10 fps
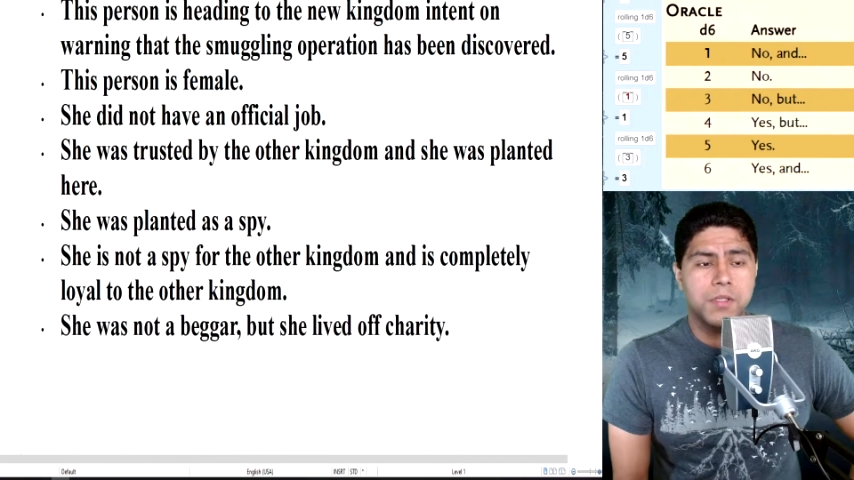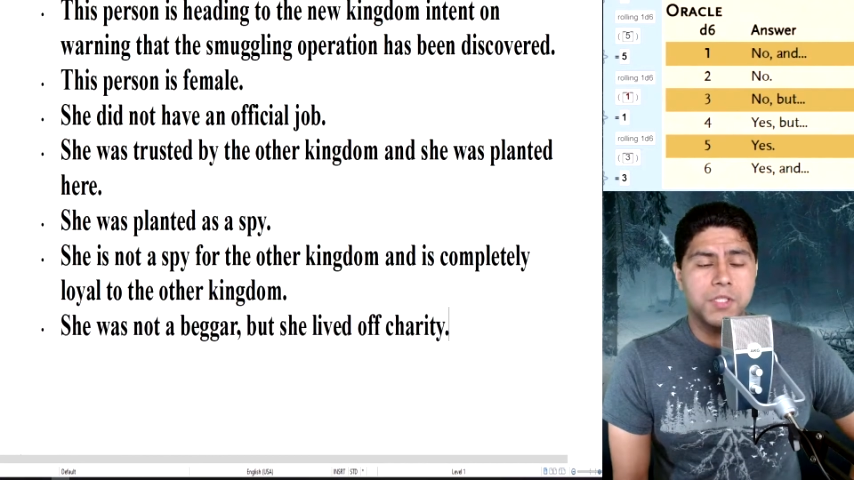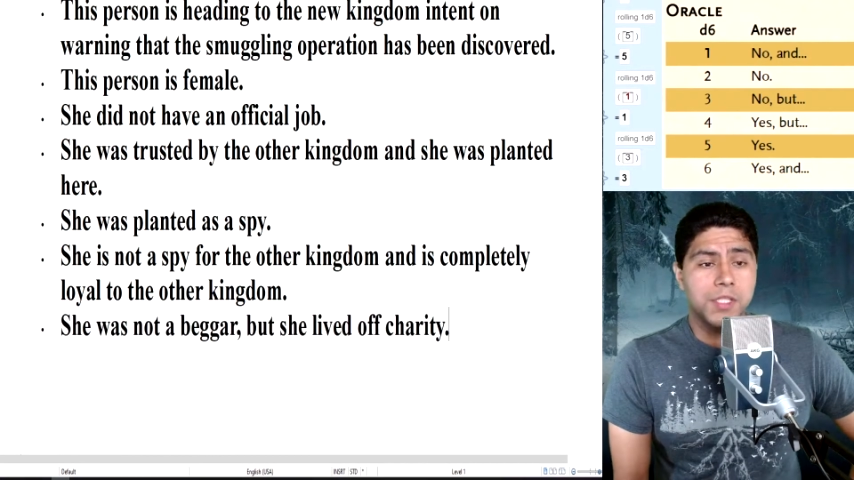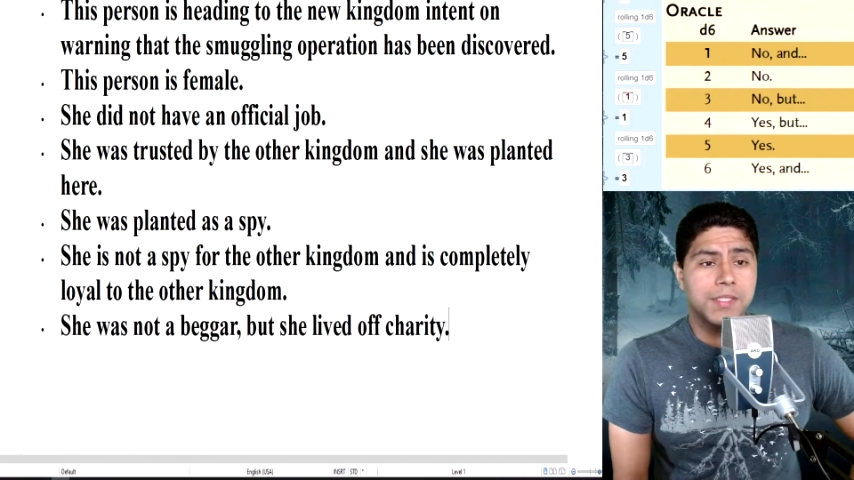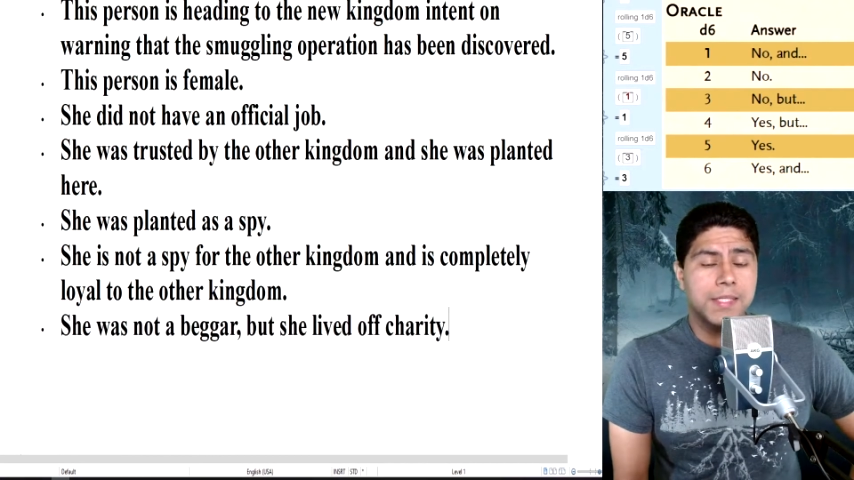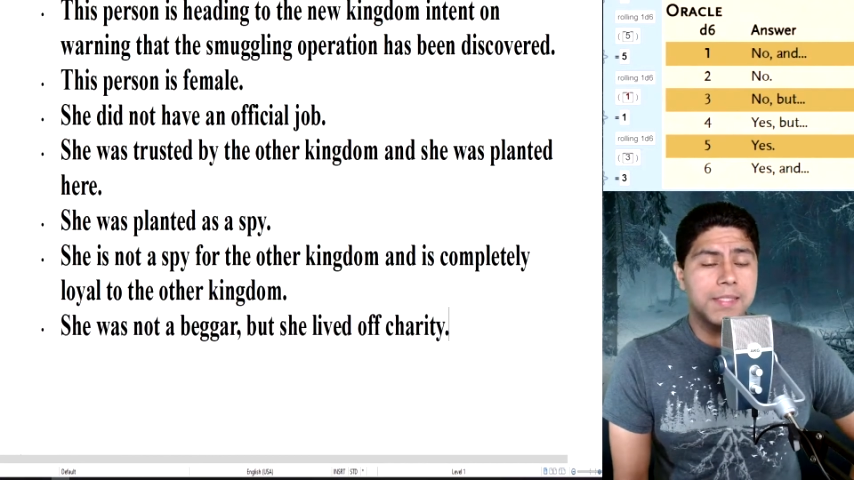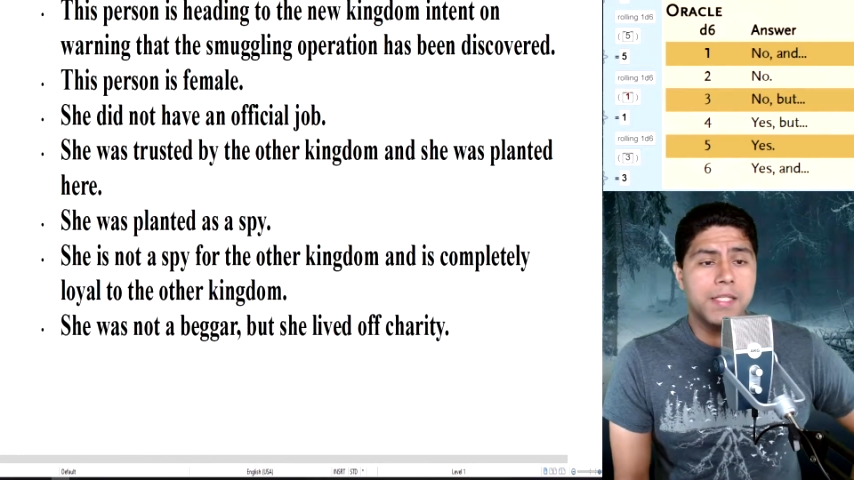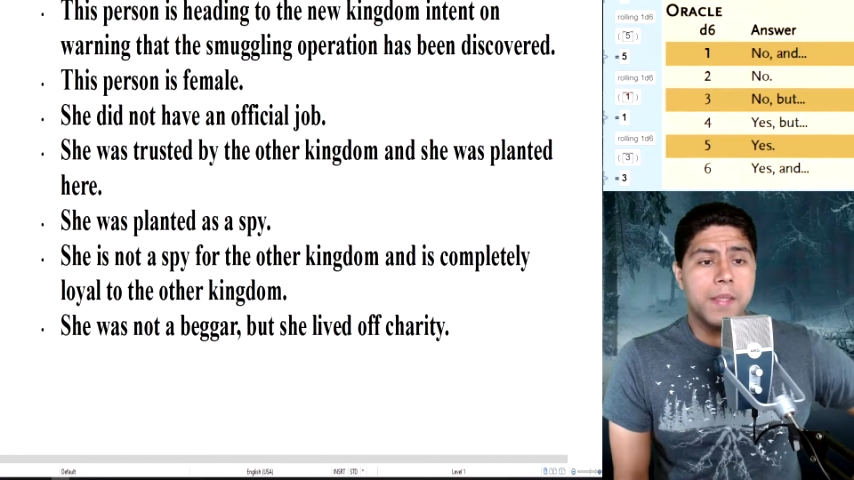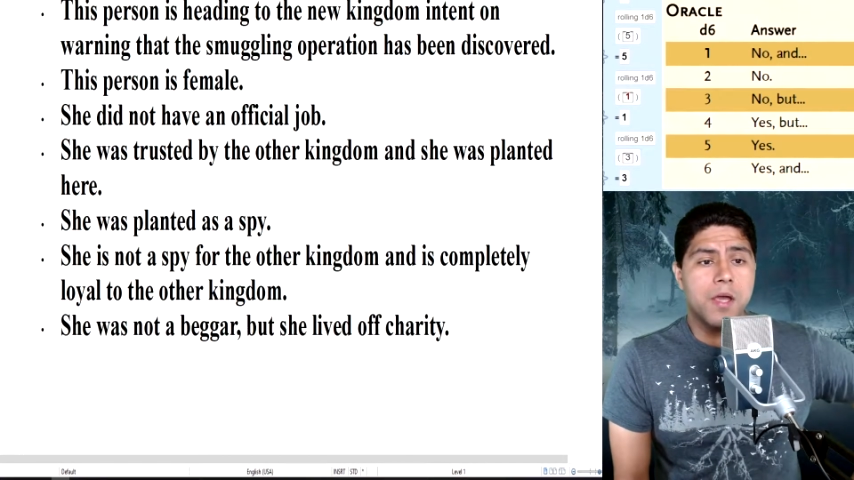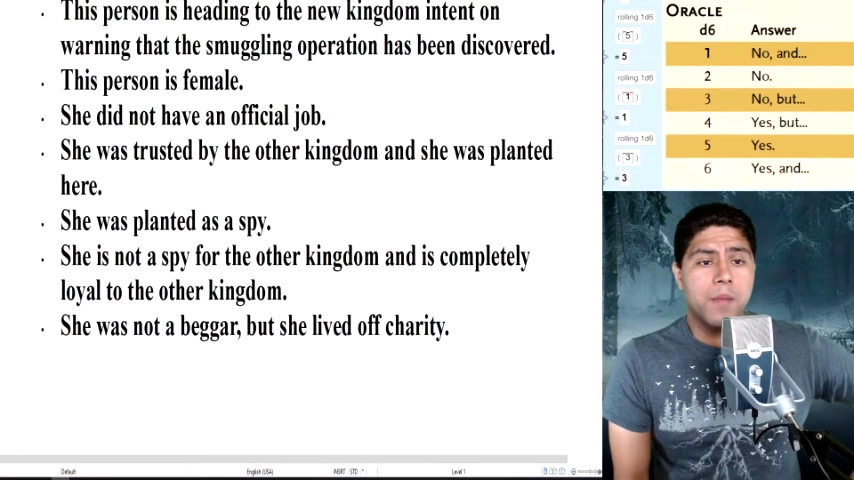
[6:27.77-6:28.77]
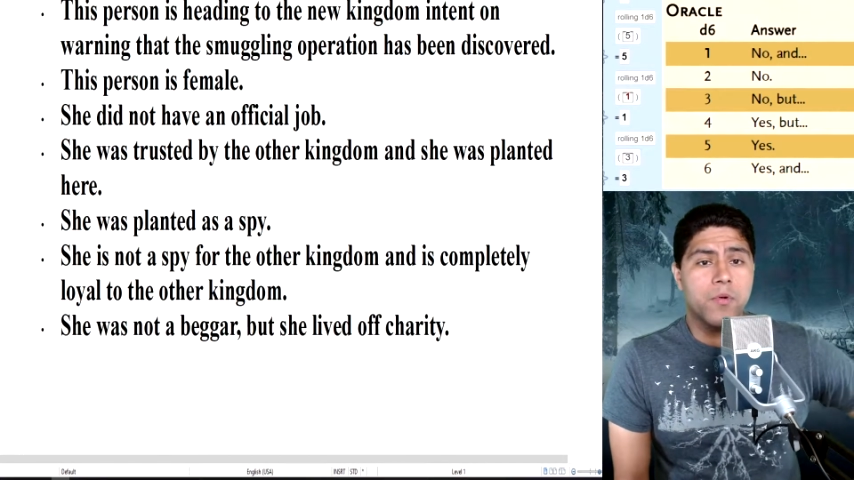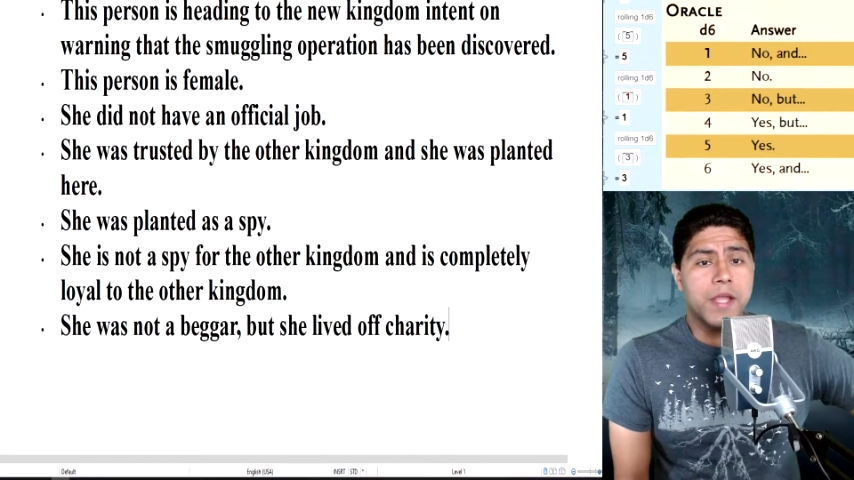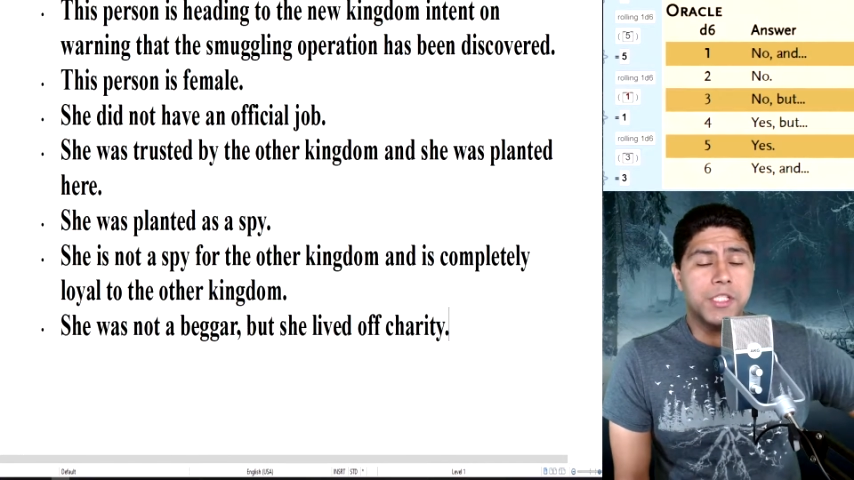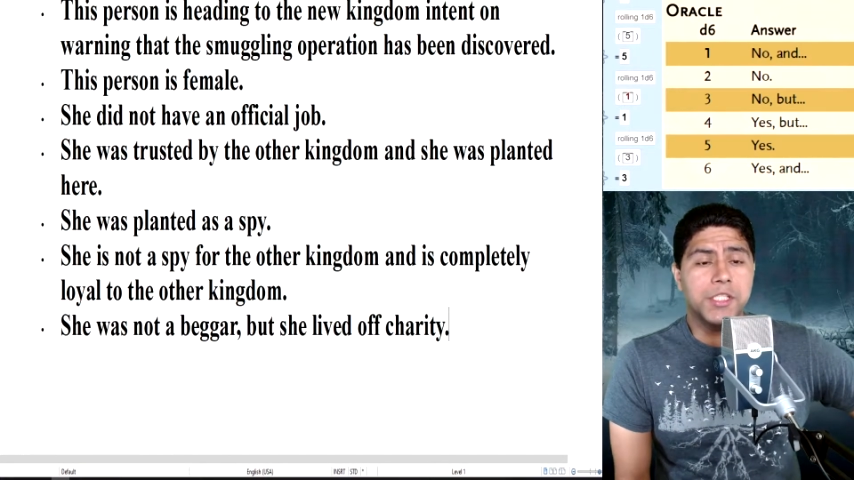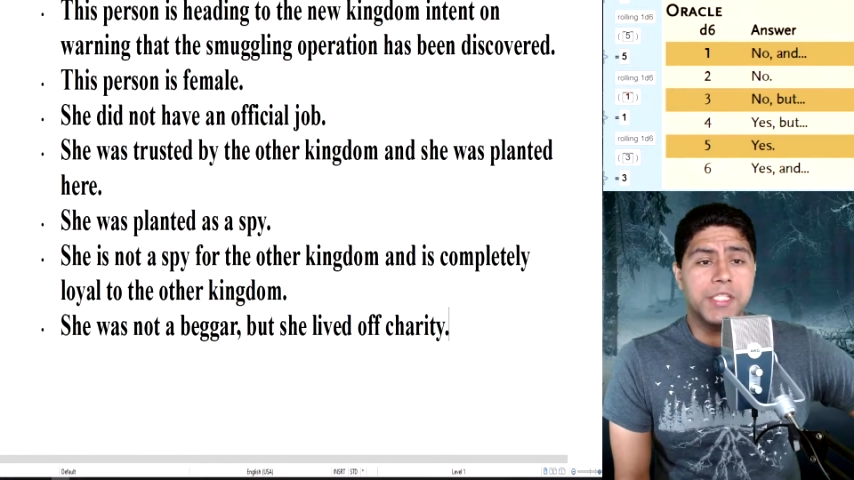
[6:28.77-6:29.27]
She assisted in the operation.